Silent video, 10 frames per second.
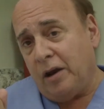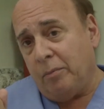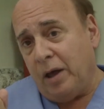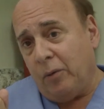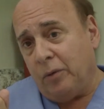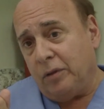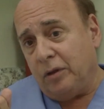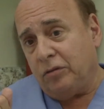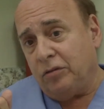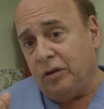about with
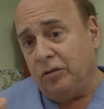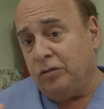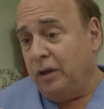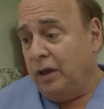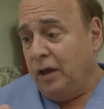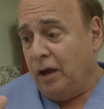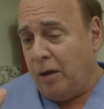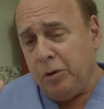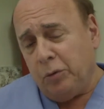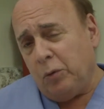this is,
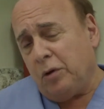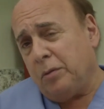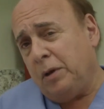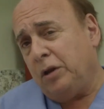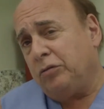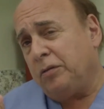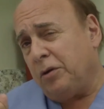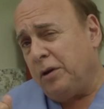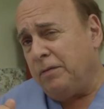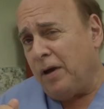I've been doing orthopedics for
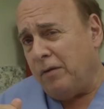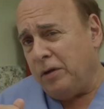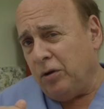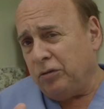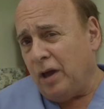35 years.